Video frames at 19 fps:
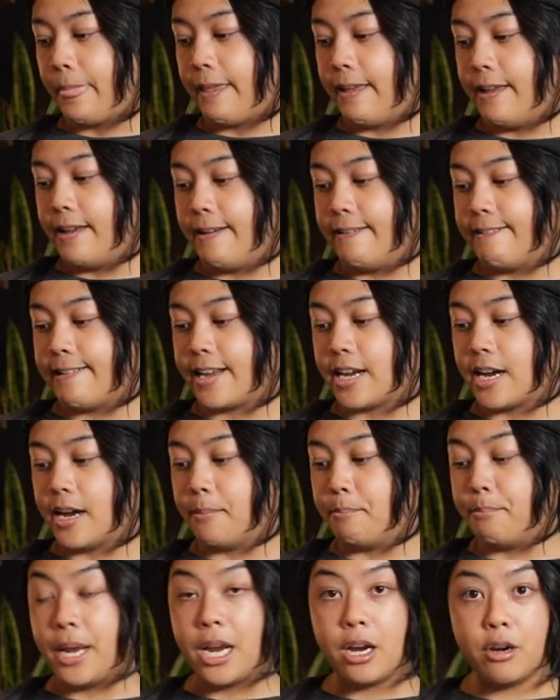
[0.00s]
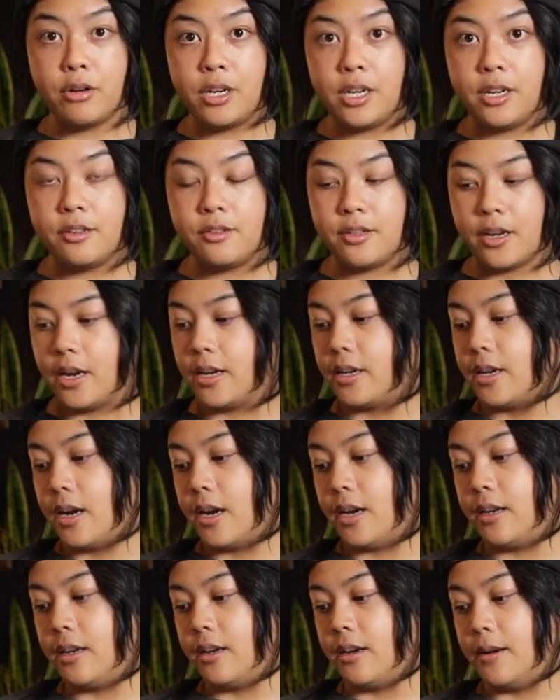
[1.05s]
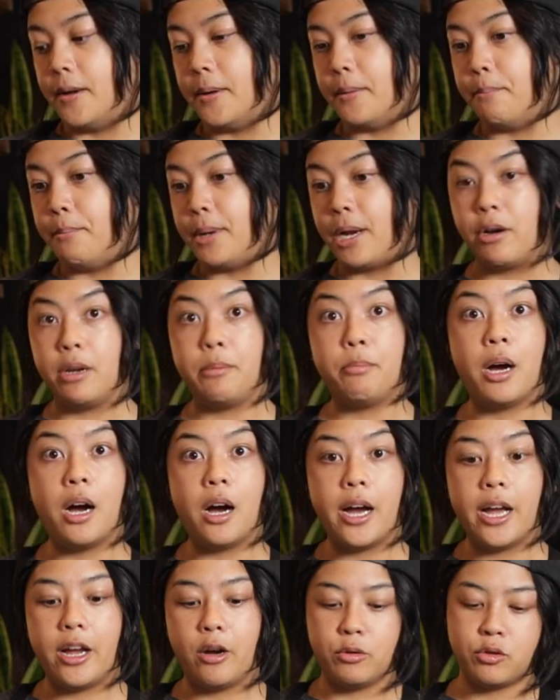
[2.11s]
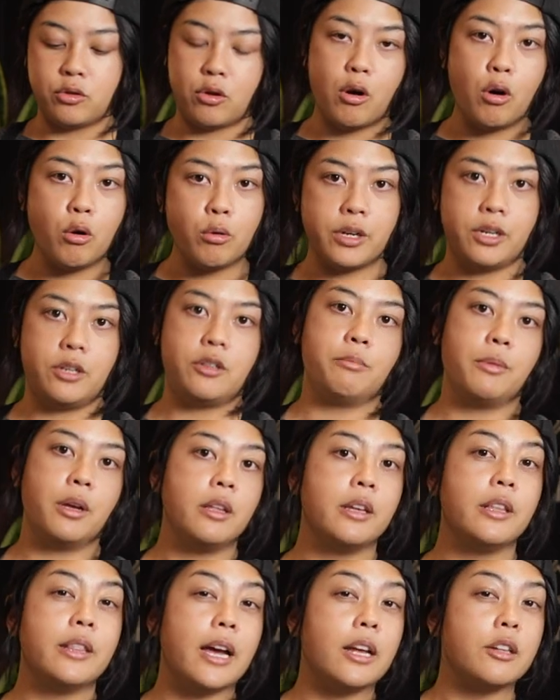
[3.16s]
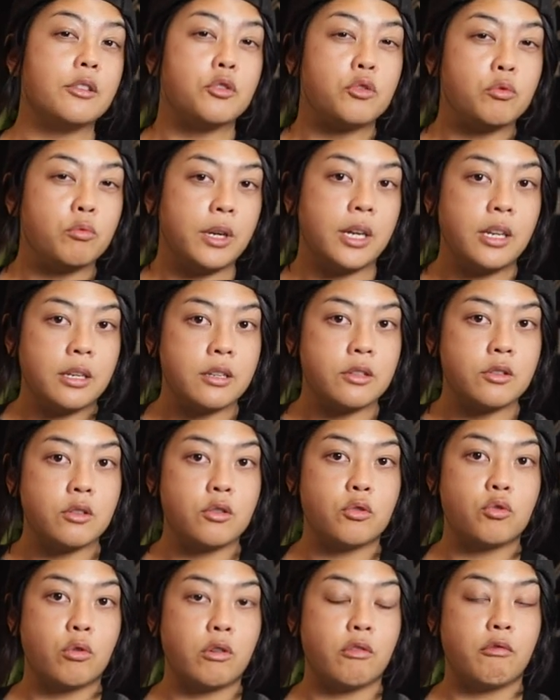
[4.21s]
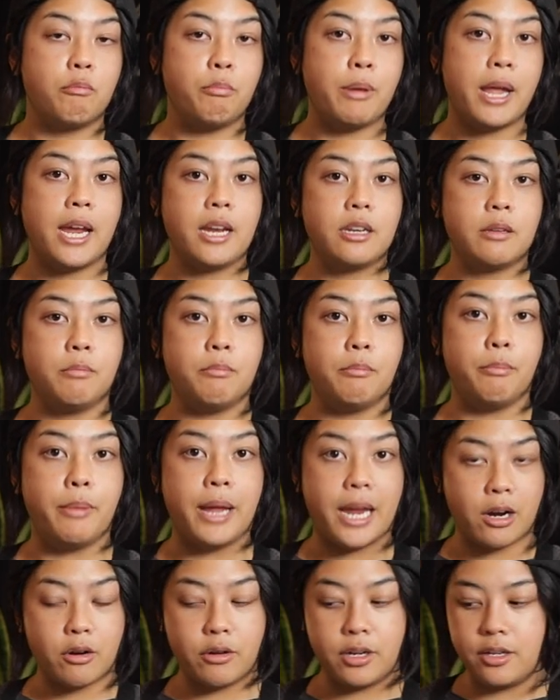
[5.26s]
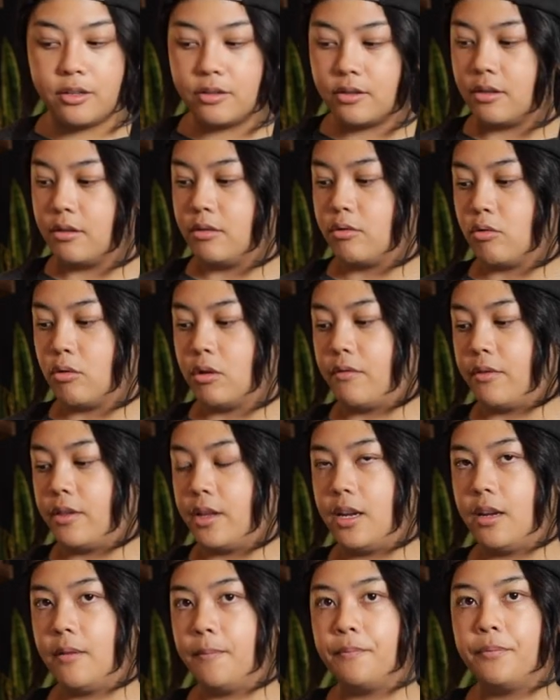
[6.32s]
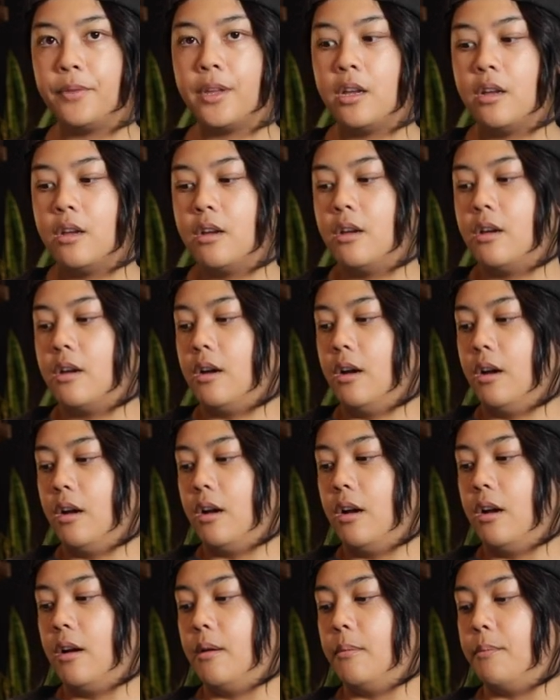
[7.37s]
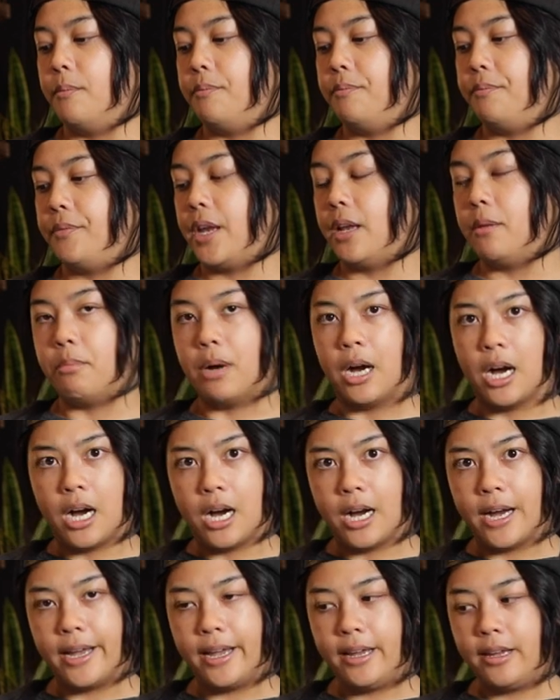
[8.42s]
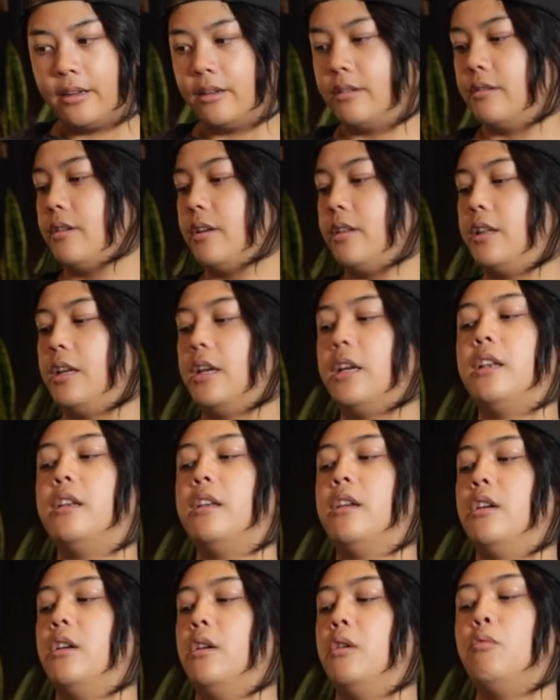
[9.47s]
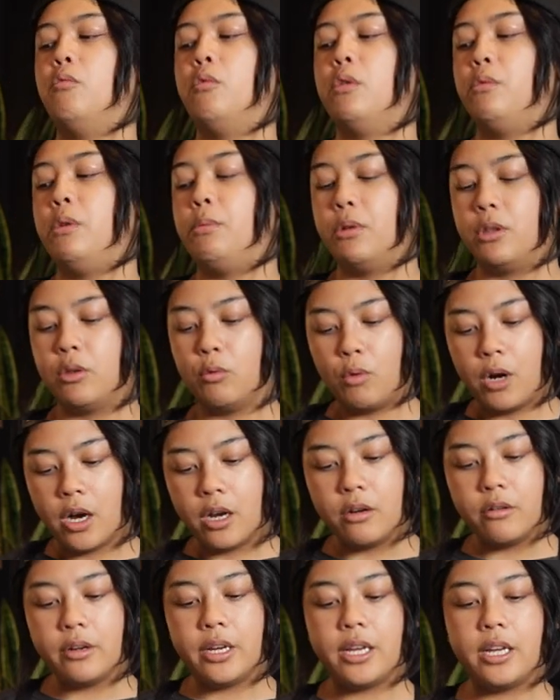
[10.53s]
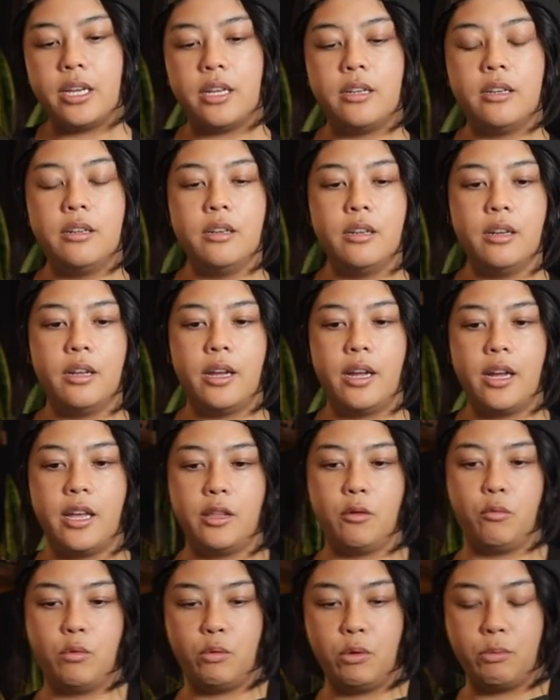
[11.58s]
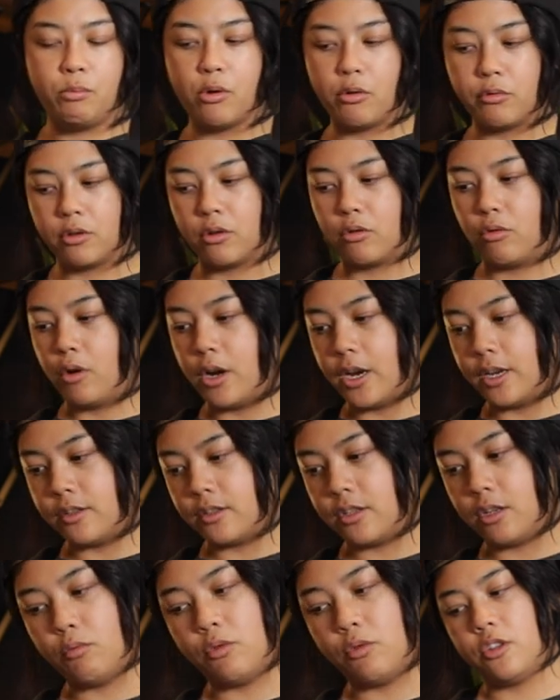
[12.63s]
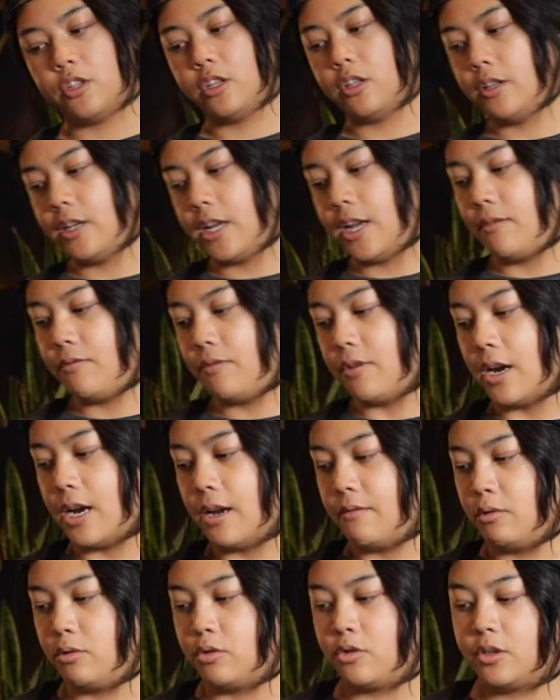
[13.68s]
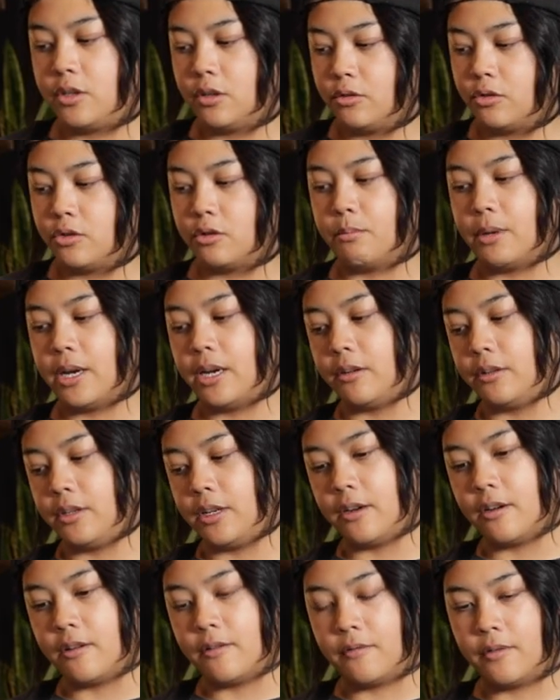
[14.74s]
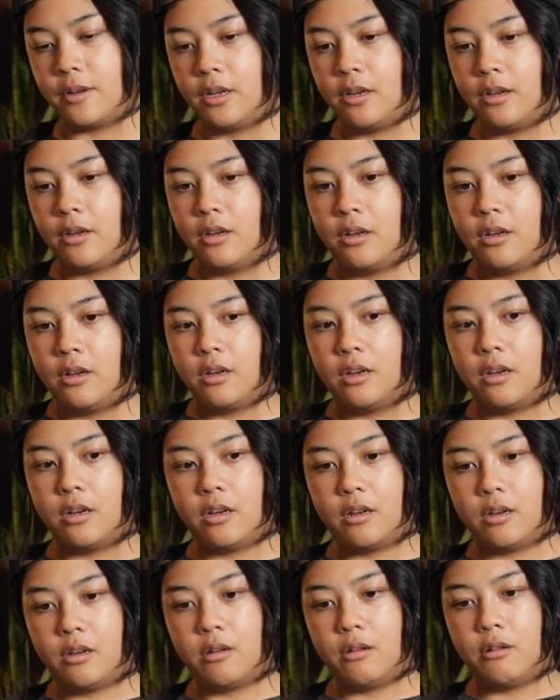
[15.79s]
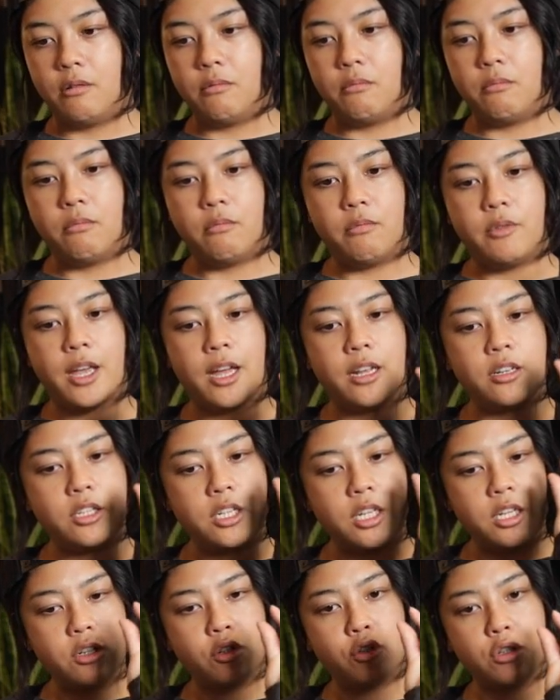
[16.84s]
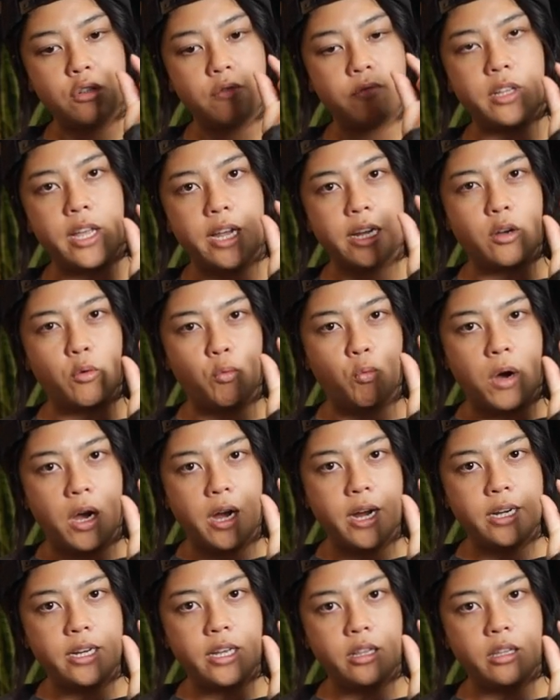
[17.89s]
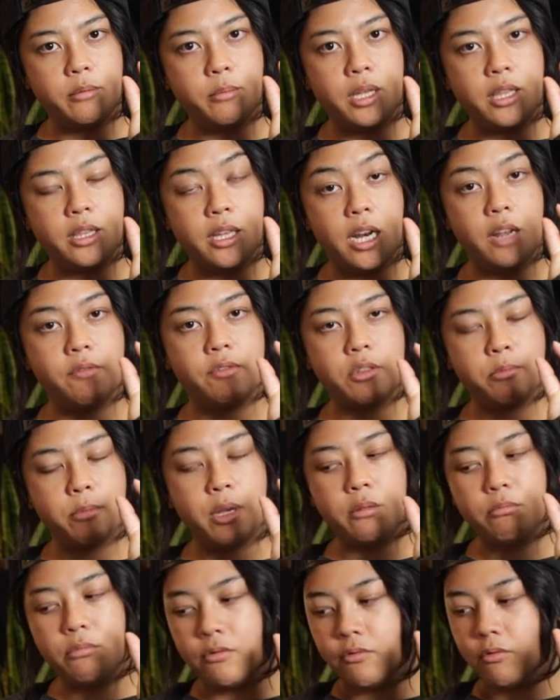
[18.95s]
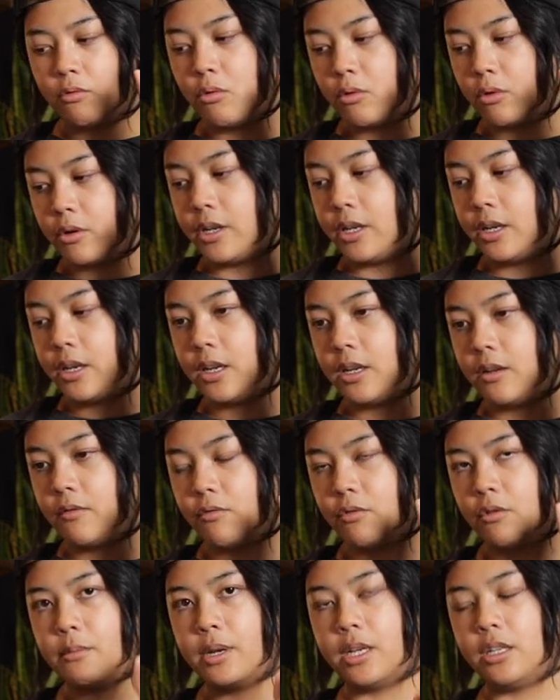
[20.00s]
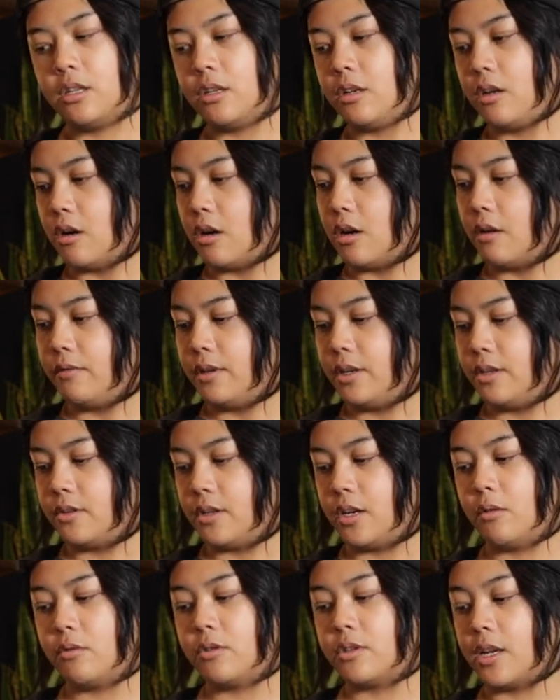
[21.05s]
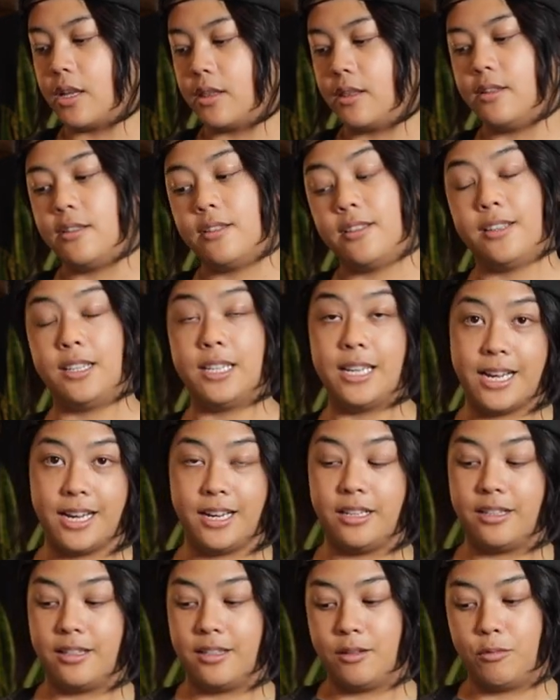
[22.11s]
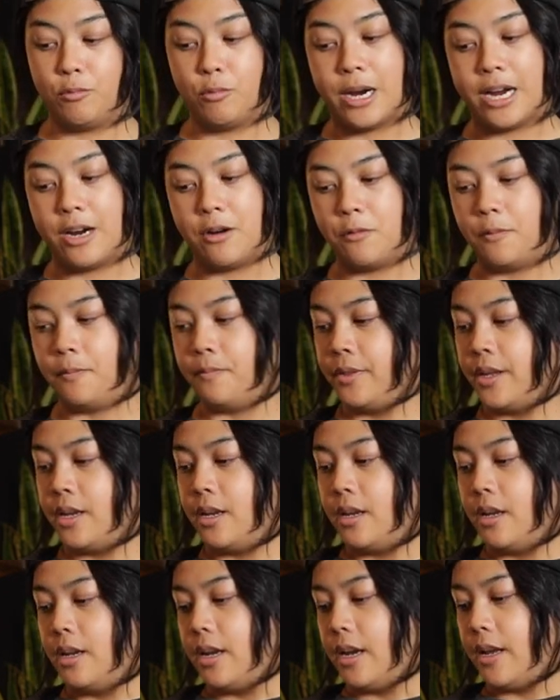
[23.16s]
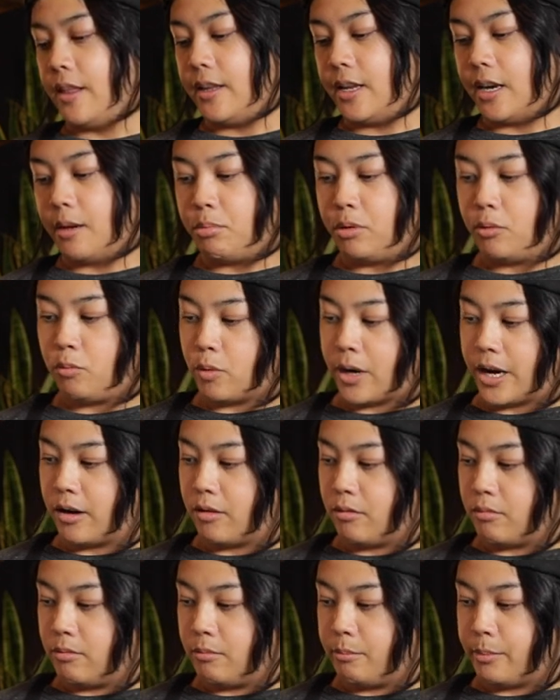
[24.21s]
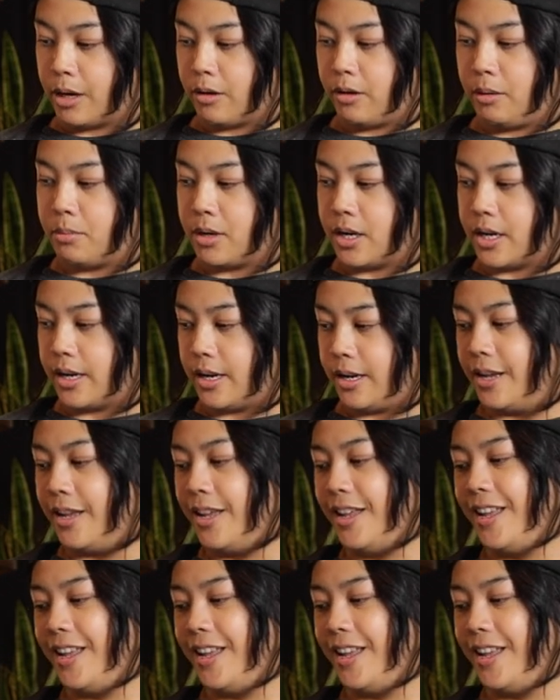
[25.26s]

And I got berries, I got um, berry pie. I was already smelling that sweetness and sort of baked berries sort of thing, um, and pie. And then when we put the water in, and then when we broke the crust, still an eight point five. It still smelled of um, that tinge of like a wine element that I've smelled before in, in fermented coffees. And I was like, this is nice. Wow. And then I put, wow, berry pie.